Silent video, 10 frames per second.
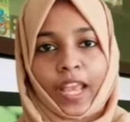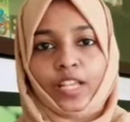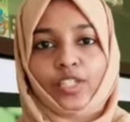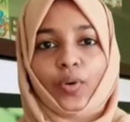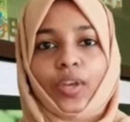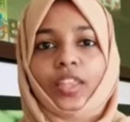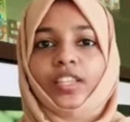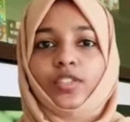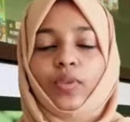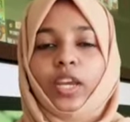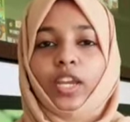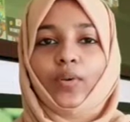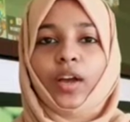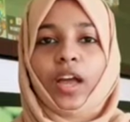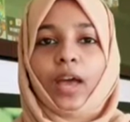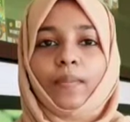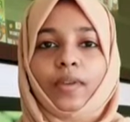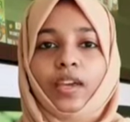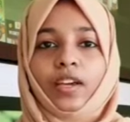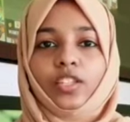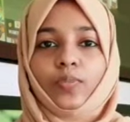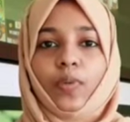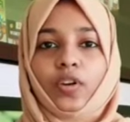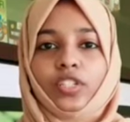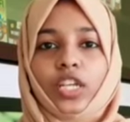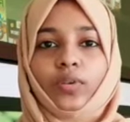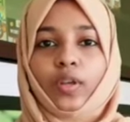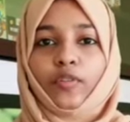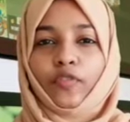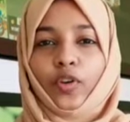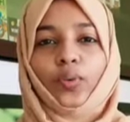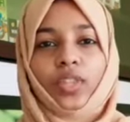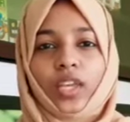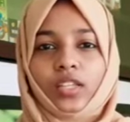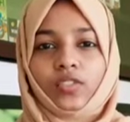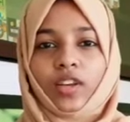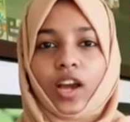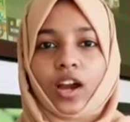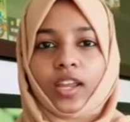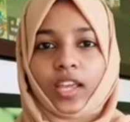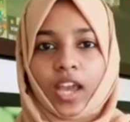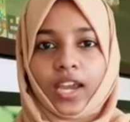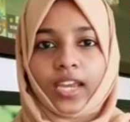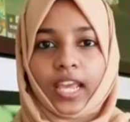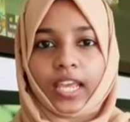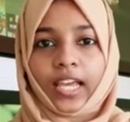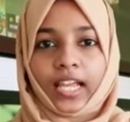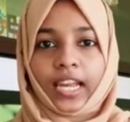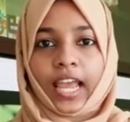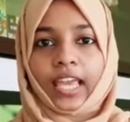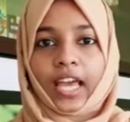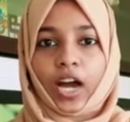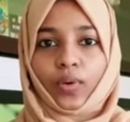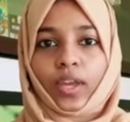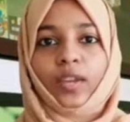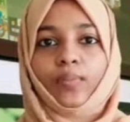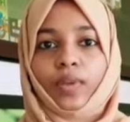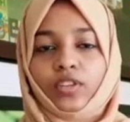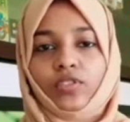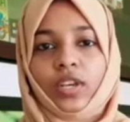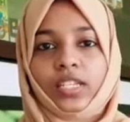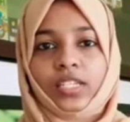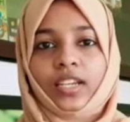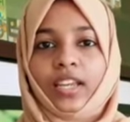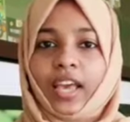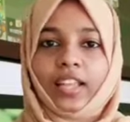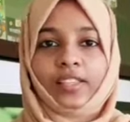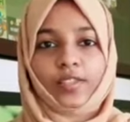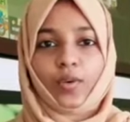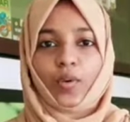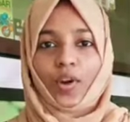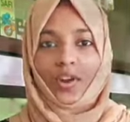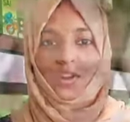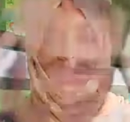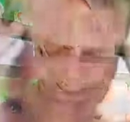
So in this video, I'm here to point out a few things regarding headache, like how can it be treated and so on.